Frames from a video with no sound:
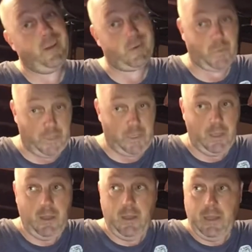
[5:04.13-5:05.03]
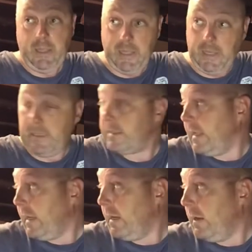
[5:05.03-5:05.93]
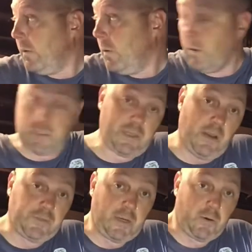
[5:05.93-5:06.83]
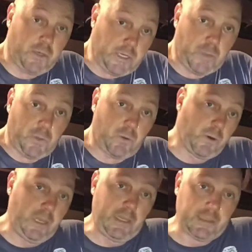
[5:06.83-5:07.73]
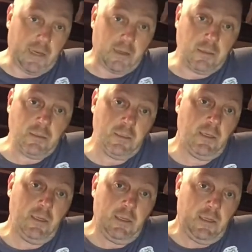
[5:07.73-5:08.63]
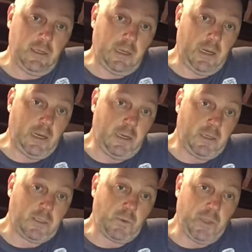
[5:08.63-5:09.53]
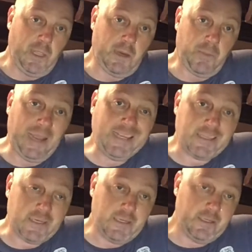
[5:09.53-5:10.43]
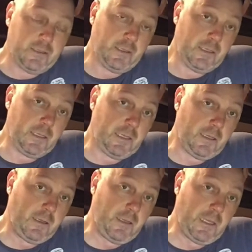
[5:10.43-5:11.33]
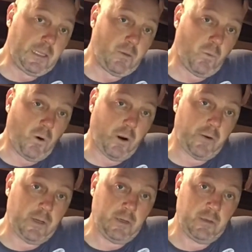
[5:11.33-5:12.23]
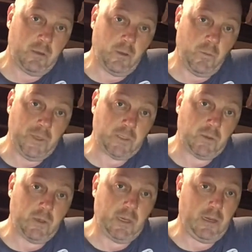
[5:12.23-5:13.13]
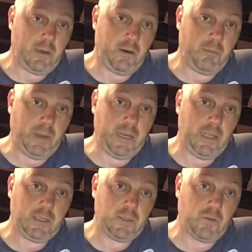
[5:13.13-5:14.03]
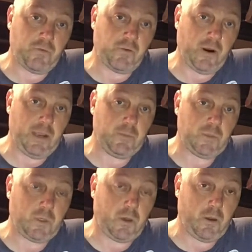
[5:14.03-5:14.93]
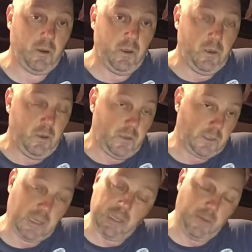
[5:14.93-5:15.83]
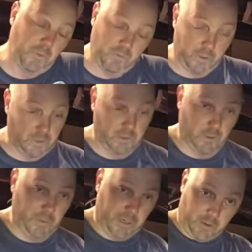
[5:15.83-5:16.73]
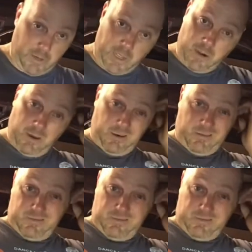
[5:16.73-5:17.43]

week is to get all the stuff done on the Jeep that I want to get done, so we can get it painted and get the wiring loom into it and then make it to the frame. So there's a heap of work that's got to be done on that, and